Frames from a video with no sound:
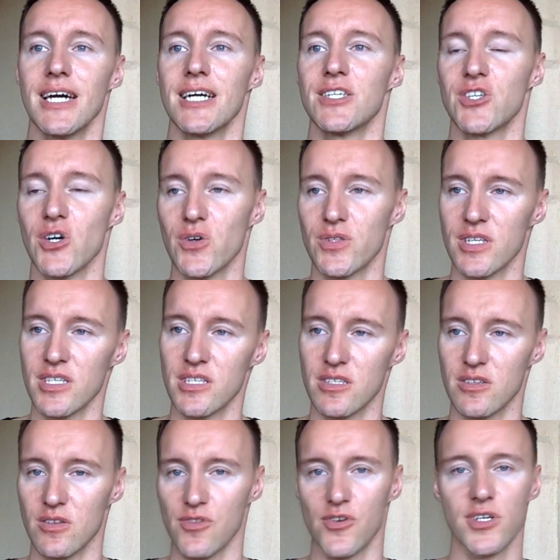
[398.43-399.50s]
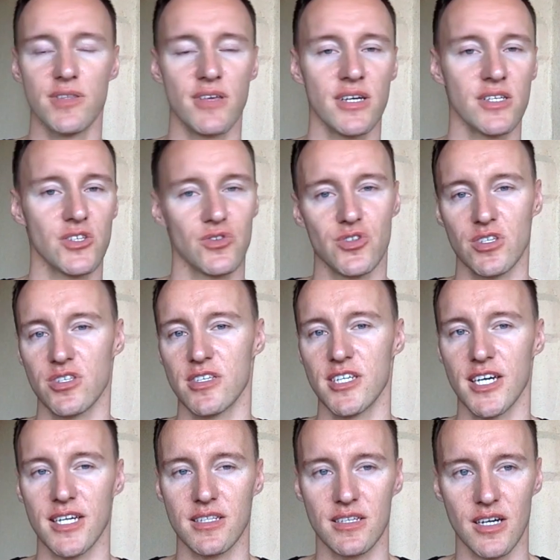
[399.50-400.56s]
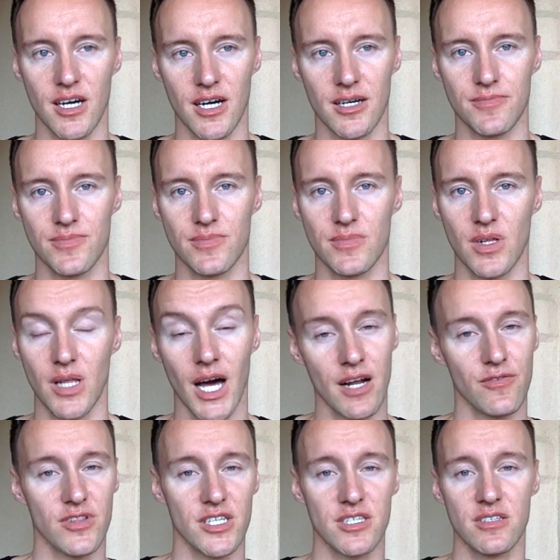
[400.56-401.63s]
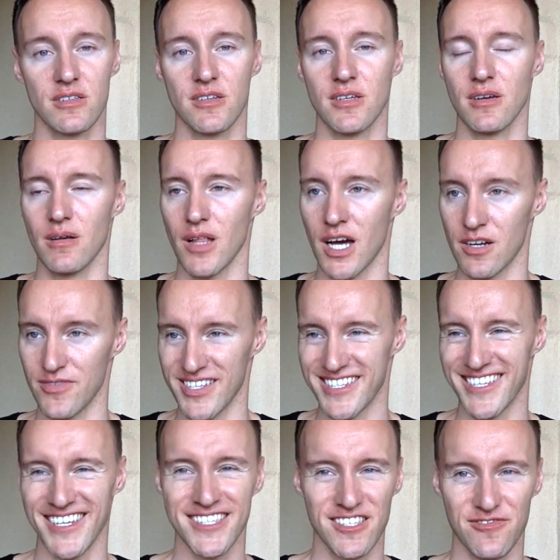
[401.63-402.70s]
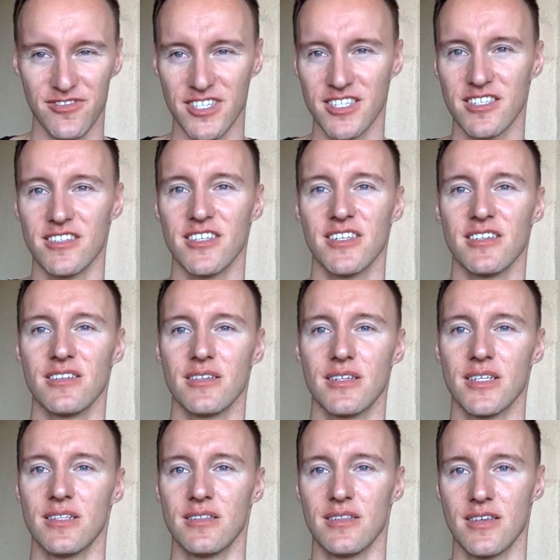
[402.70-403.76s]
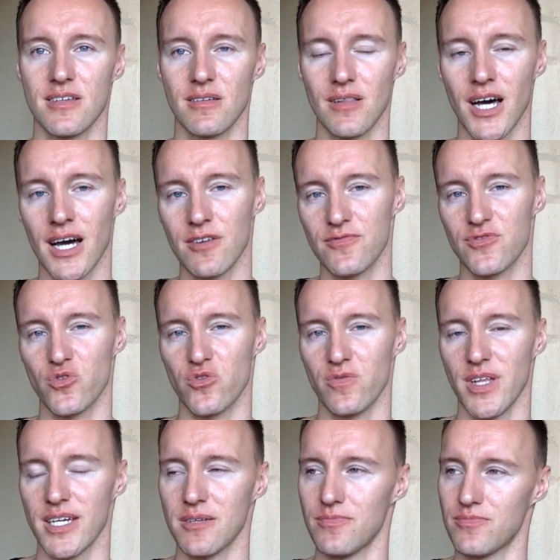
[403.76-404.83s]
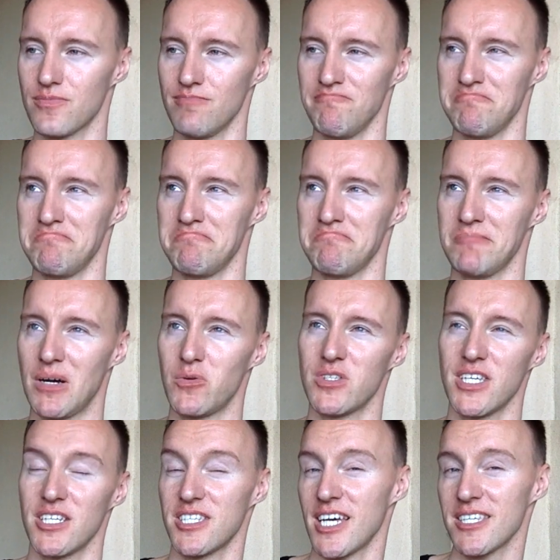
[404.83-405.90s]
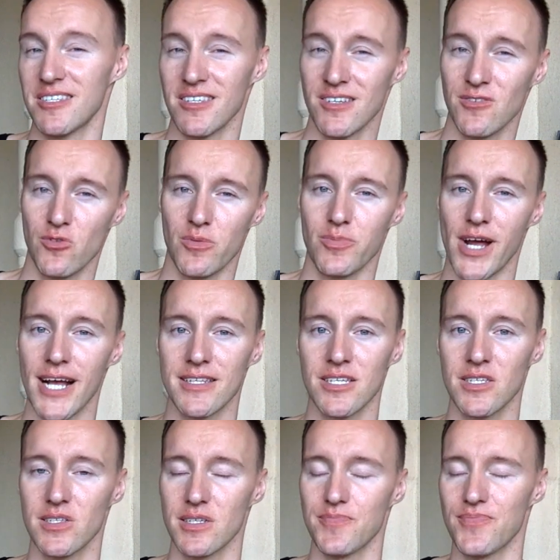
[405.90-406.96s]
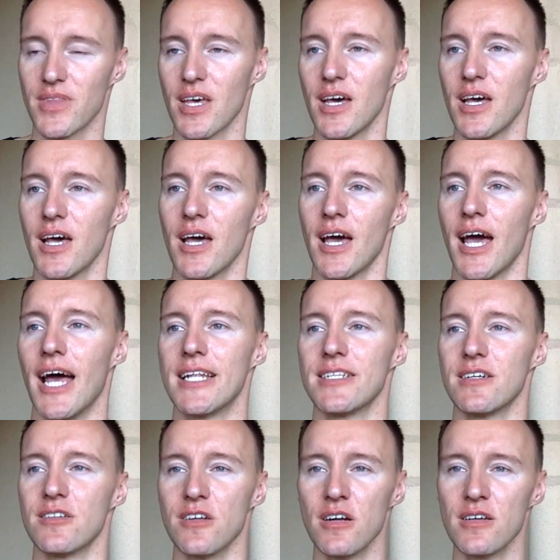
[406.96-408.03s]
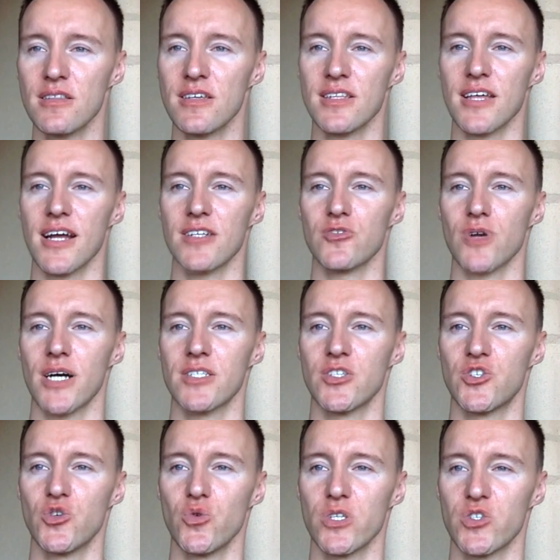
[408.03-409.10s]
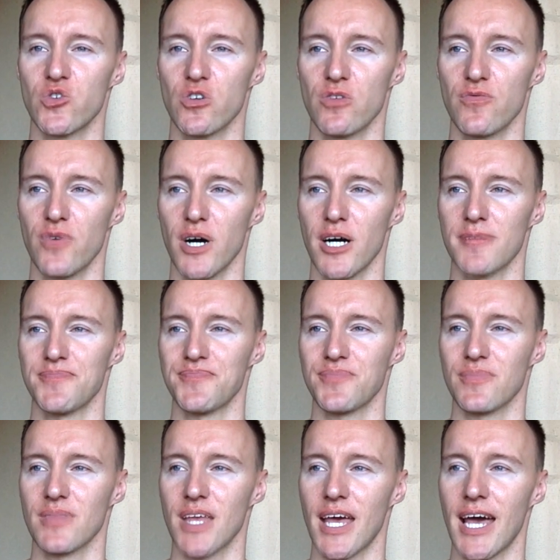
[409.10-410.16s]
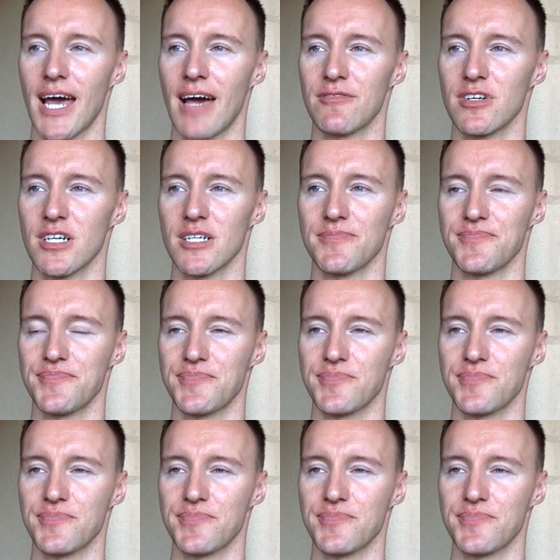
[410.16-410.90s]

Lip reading: So this is the third thing. So just again, a lot of listening, a lot of intensive listening, and then a lot of sort of I would say testing or practice. And another thing that I try to do is sort of have an